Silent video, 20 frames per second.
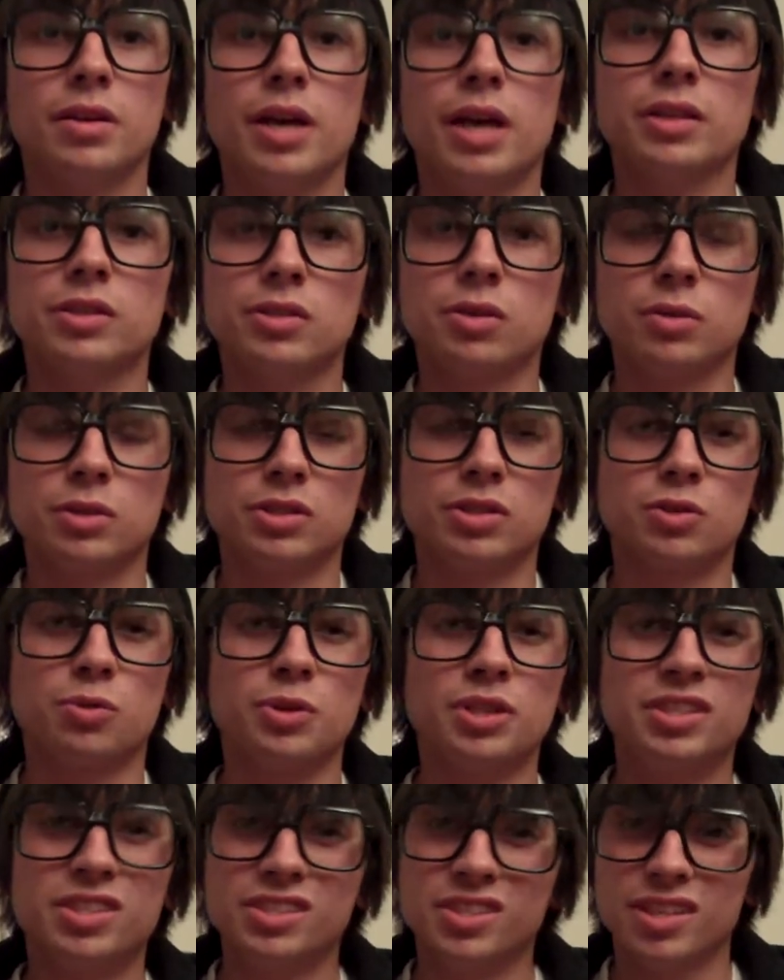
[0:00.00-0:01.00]
Yeah. So it's
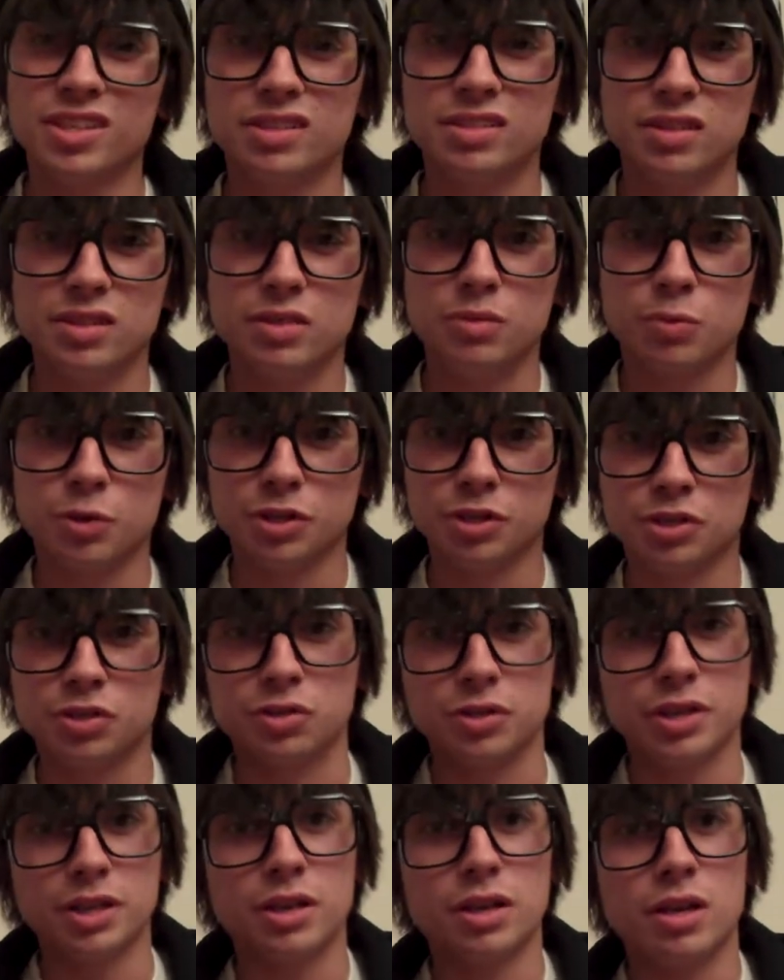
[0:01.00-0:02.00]
360 Rich
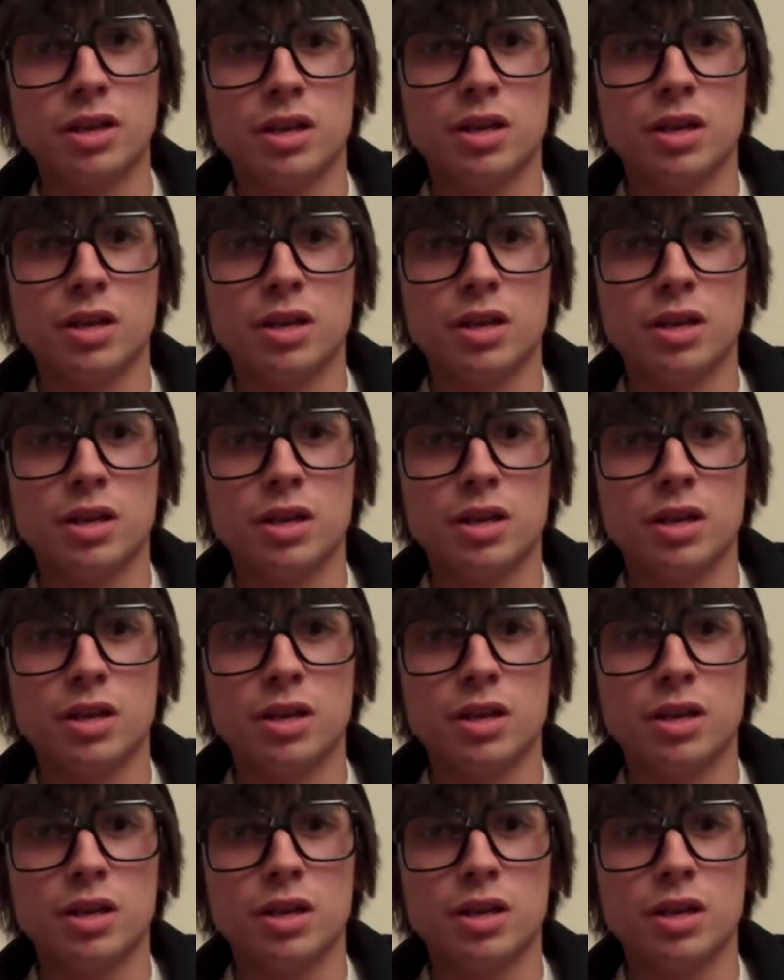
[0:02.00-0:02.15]
Street.